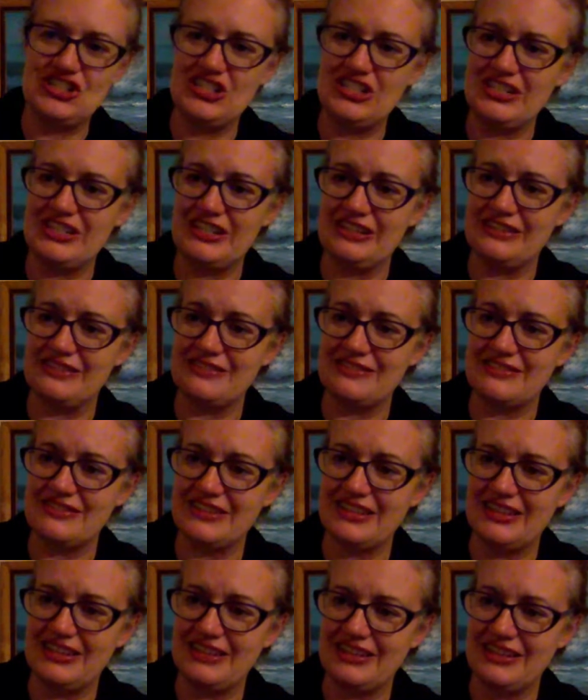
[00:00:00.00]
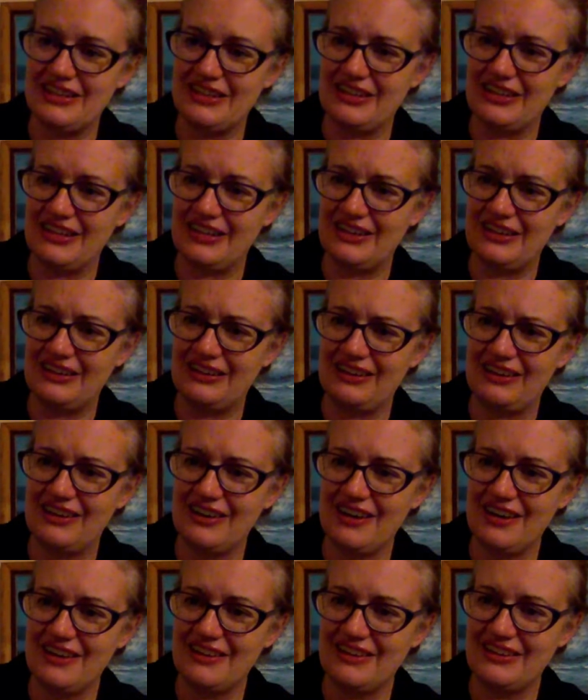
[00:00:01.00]
Chains
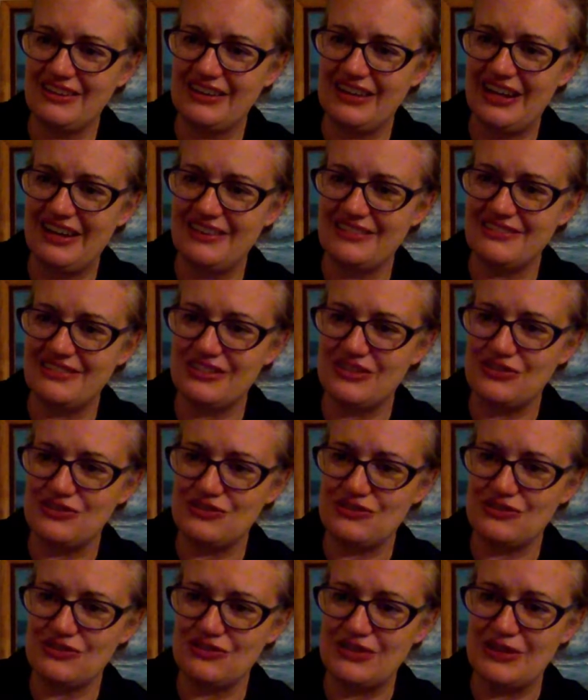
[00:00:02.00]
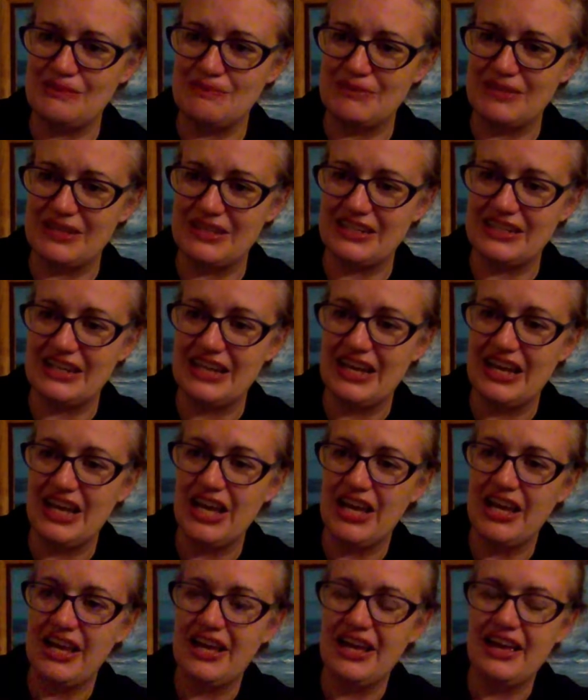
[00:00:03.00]
glycolic acid treatment.
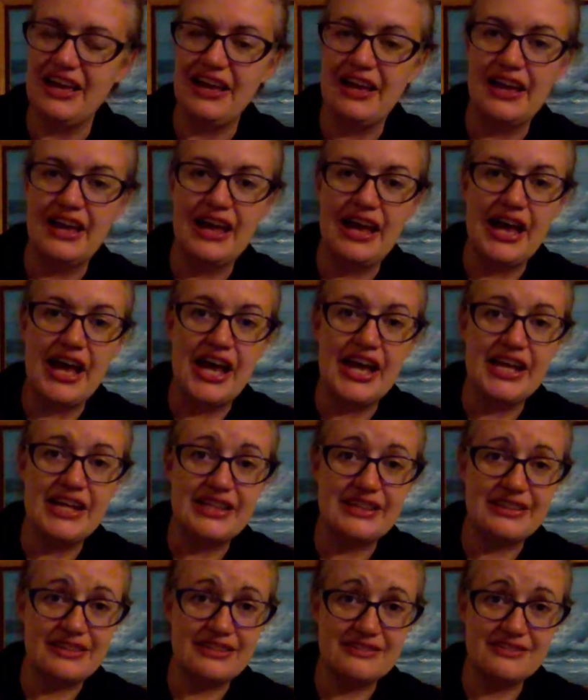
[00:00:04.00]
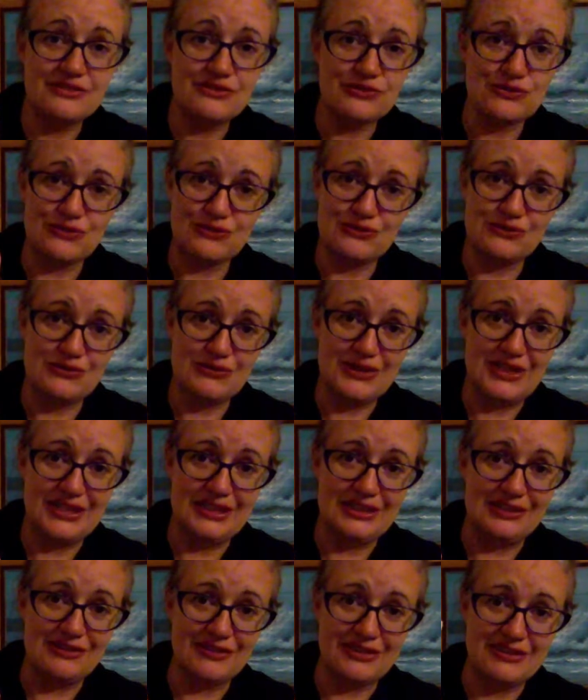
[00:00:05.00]
This is
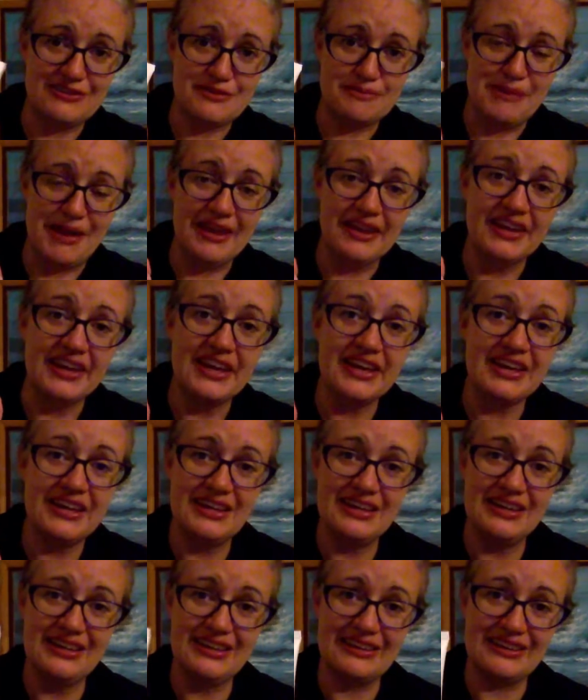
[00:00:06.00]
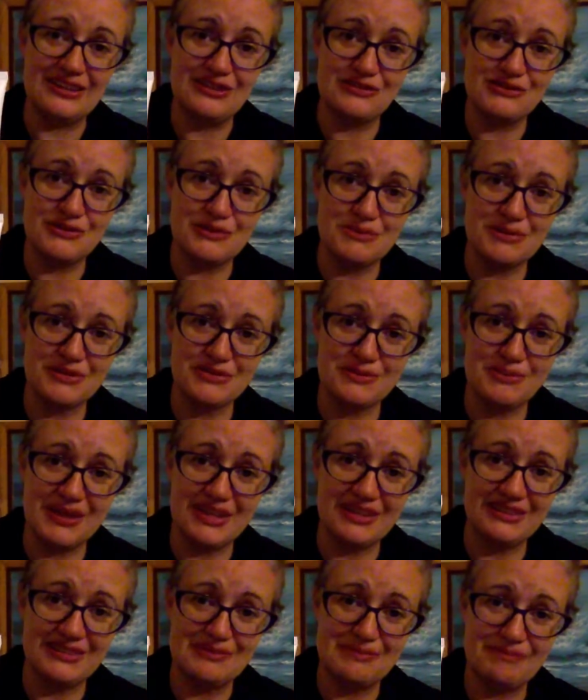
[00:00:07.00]
really, really small. Like super
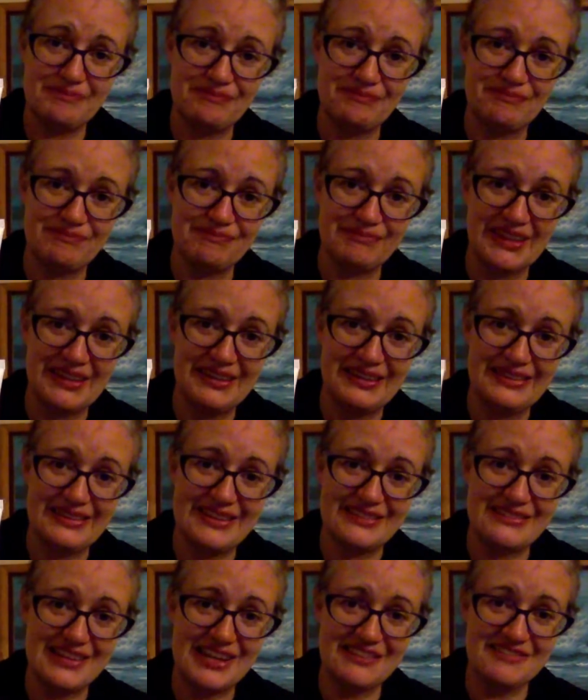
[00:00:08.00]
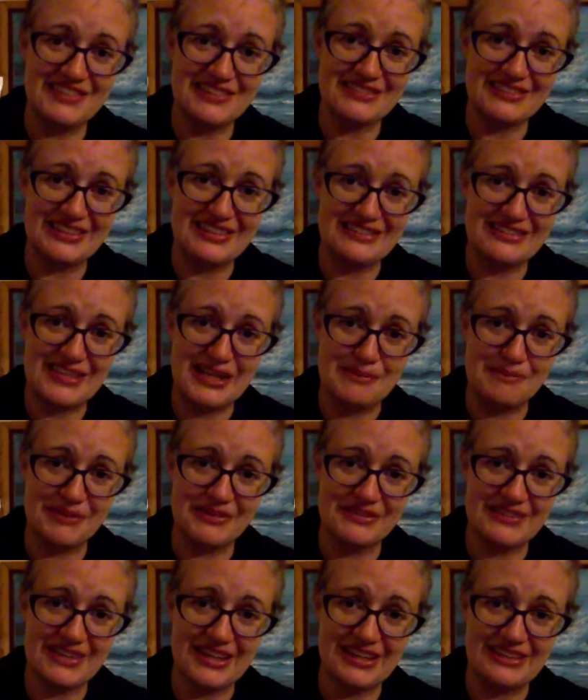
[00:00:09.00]
small. That's obviously a sample
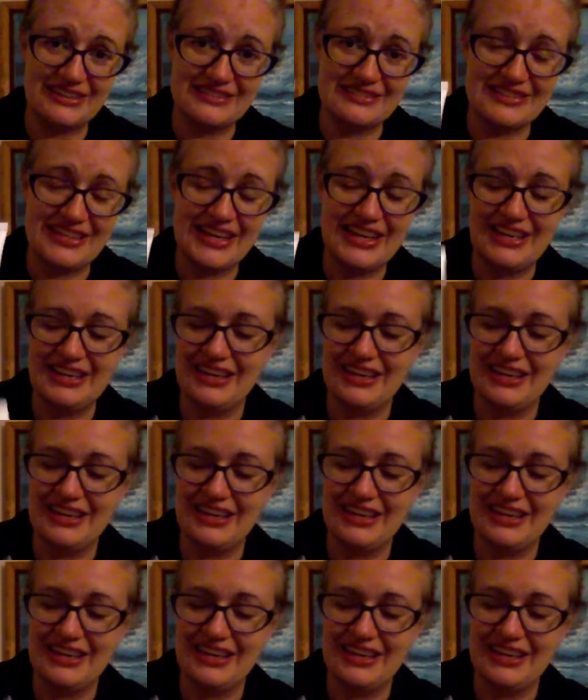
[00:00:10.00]
size.